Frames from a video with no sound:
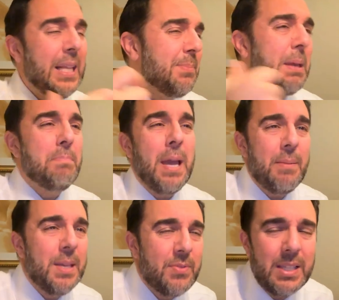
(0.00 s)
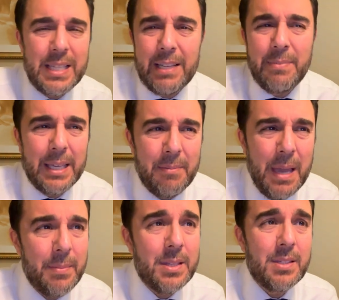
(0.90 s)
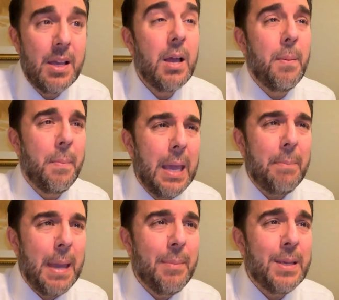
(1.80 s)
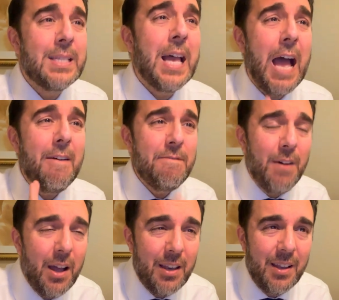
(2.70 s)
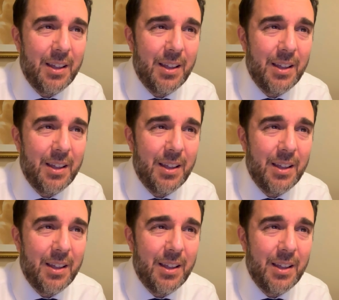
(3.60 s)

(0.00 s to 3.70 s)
Let's make babies for the sake of making babies. Make babies, have fun.